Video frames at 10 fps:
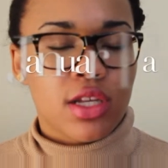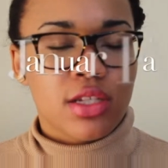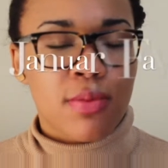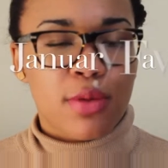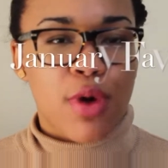
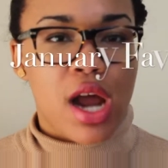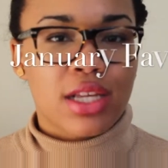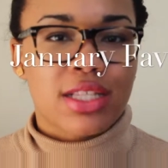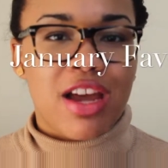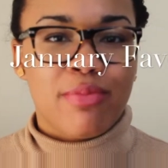some of the
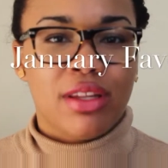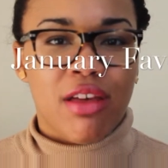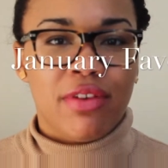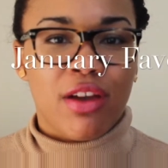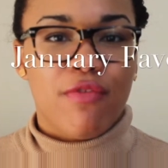products that I've been
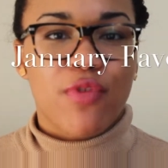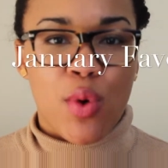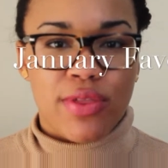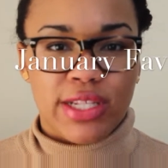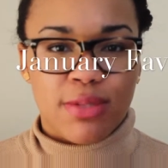loving
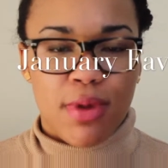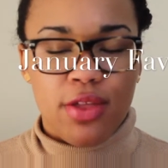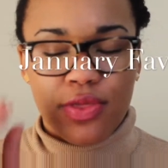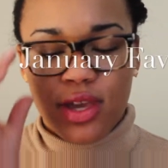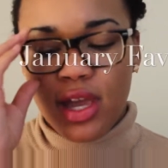for this
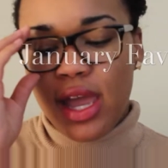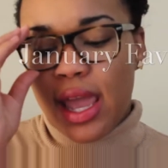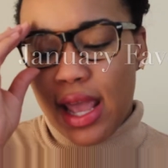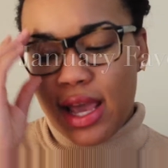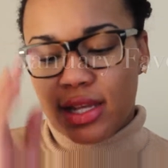month.
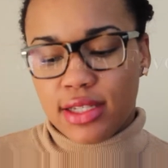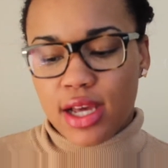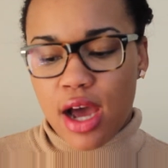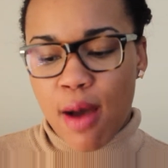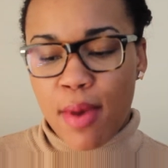And
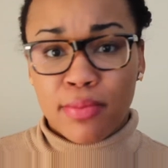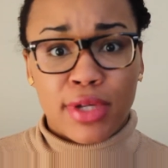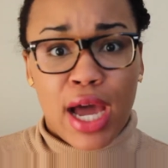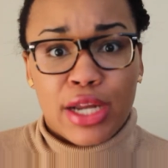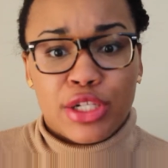
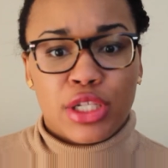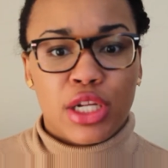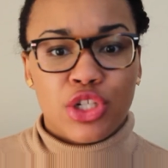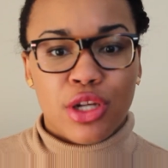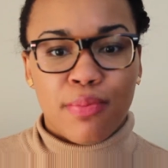I'm kind of just
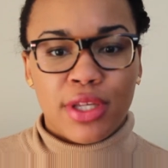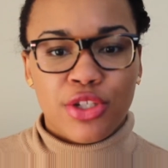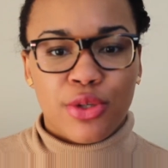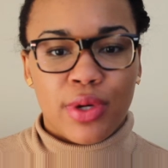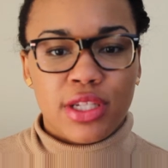going to jump
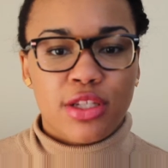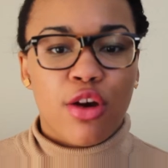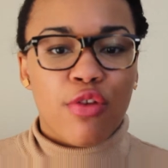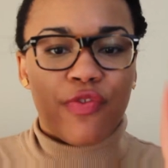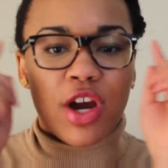into it.
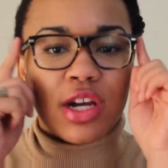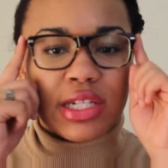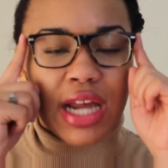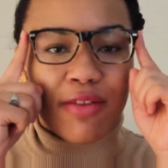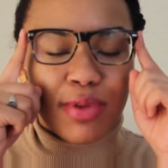So
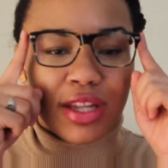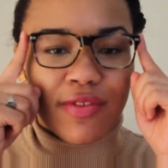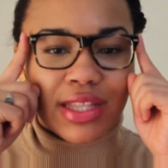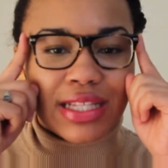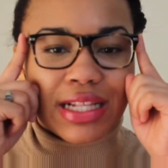first, I've been
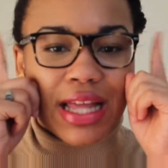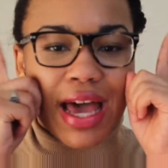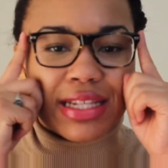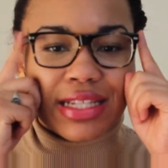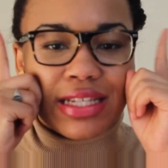loving these
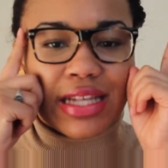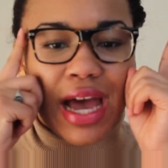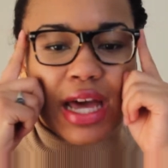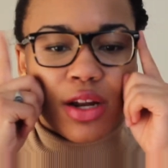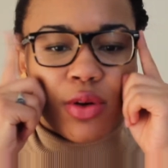glasses.
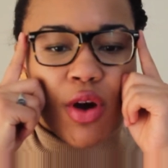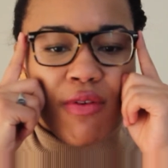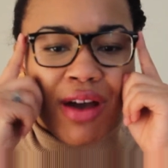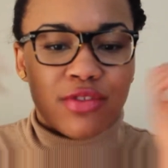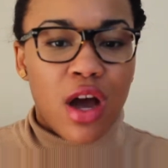I don't know
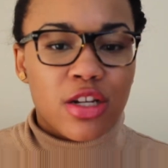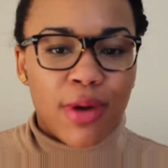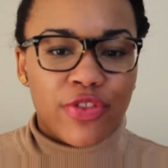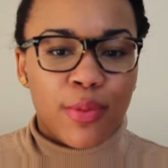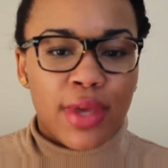if I've talked
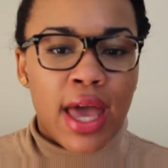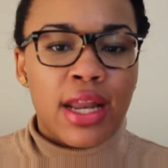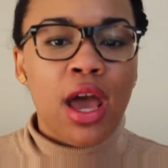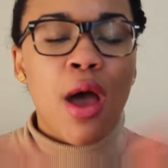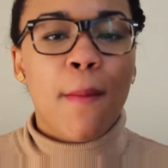about them
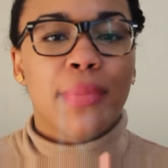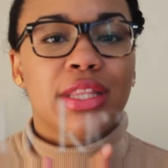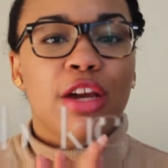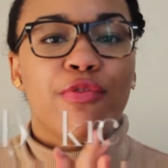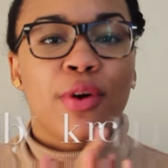yet,
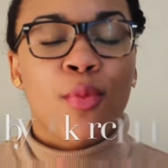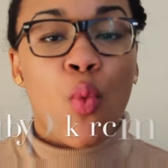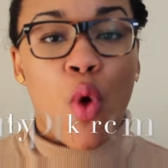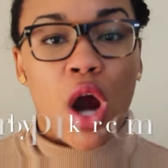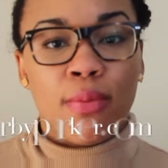but they're
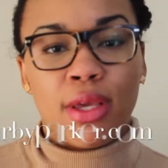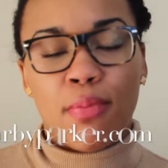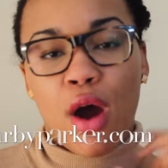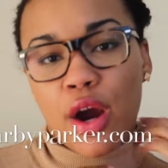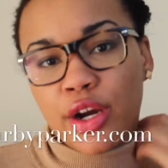from Warby
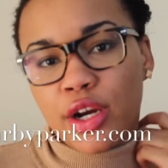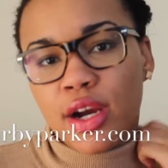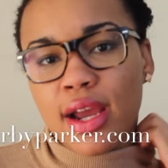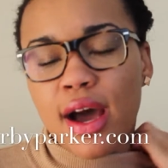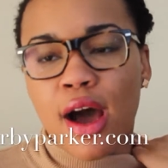
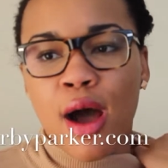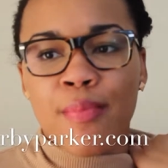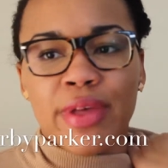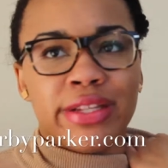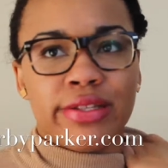Parker.
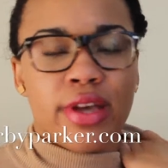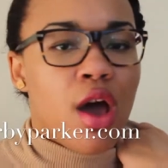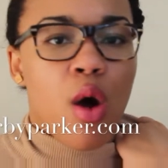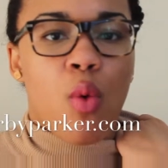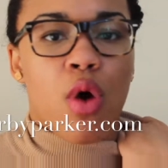It's
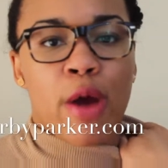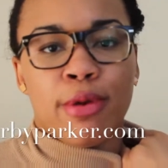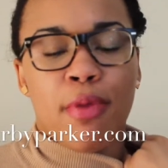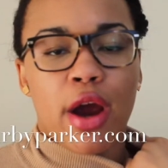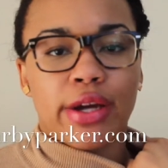
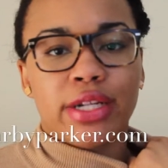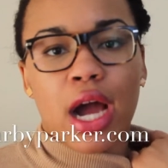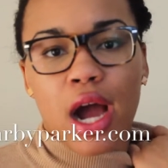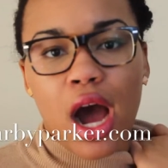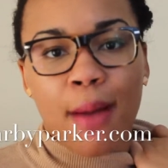
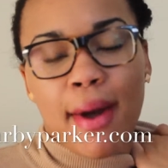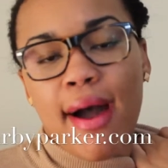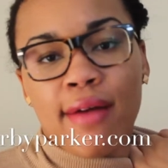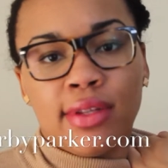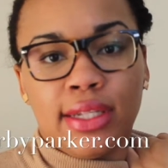warbyparker.com.
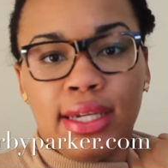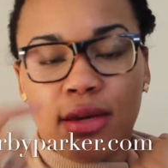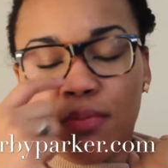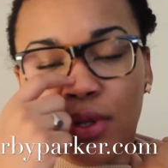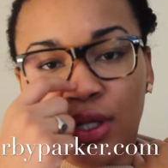I'll have a
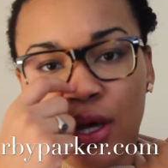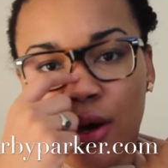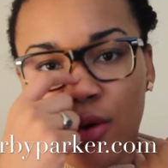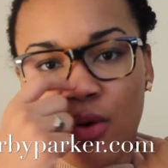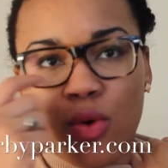link
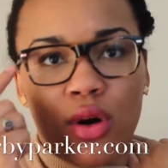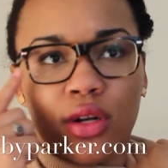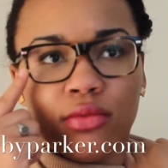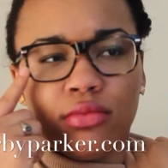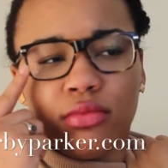below
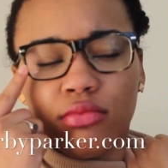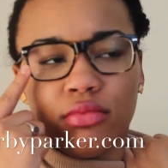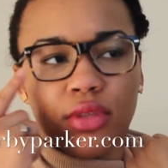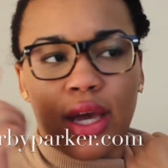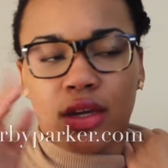or
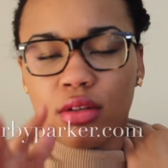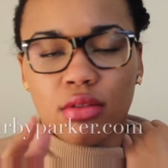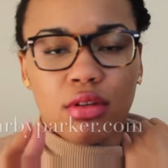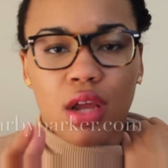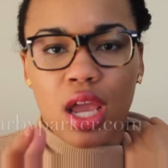like
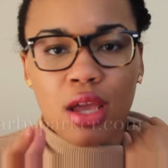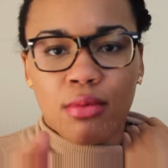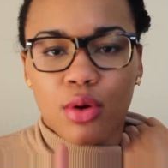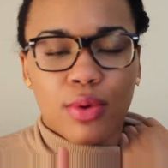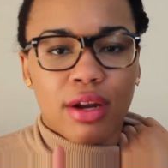the
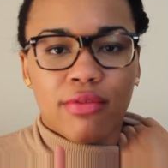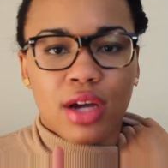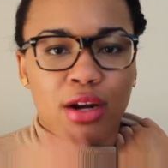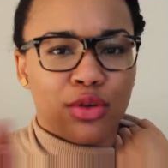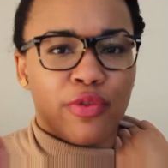name or
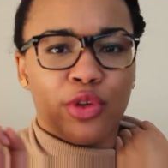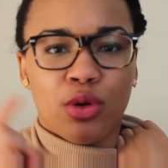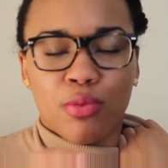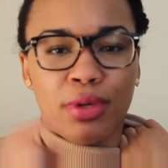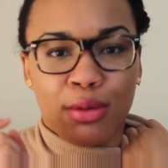whatever. I don't know if
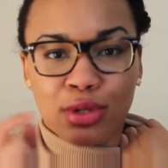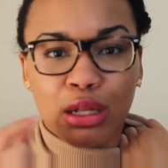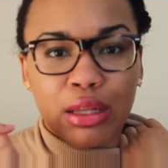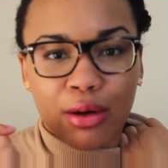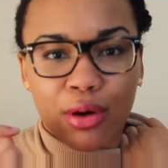you'll be able to
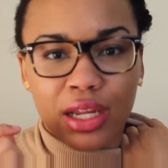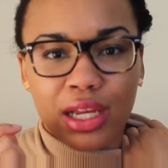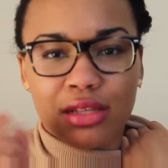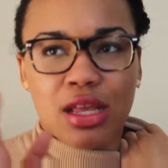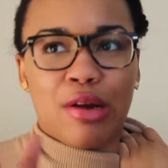click on it
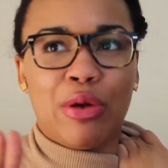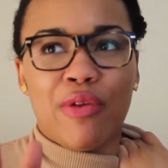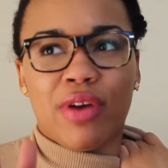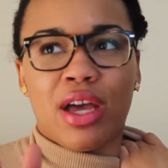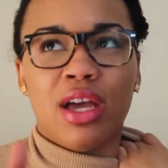because I don't know
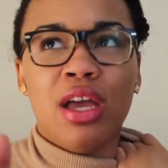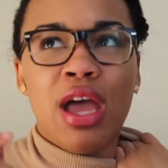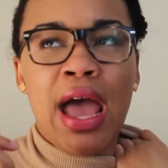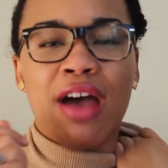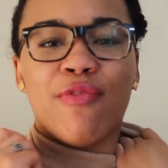if I
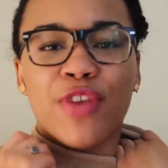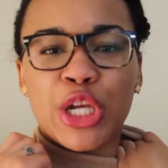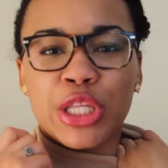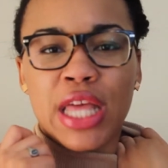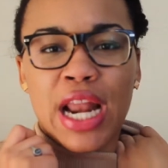have
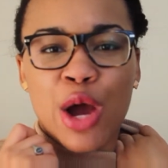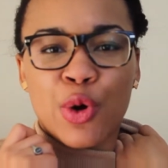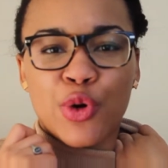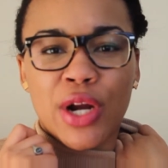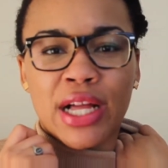figured that
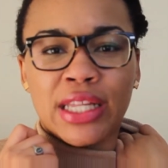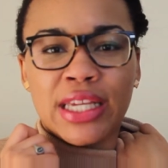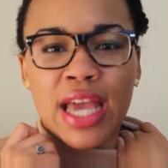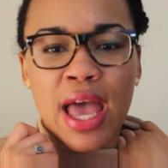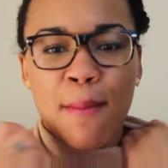out
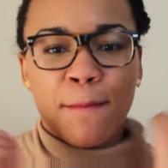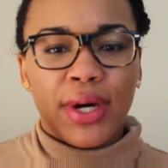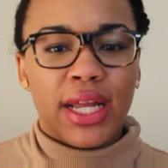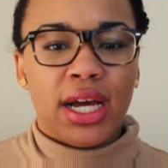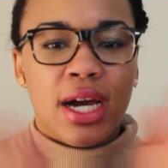correctly yet.
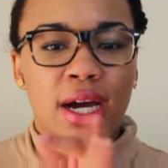But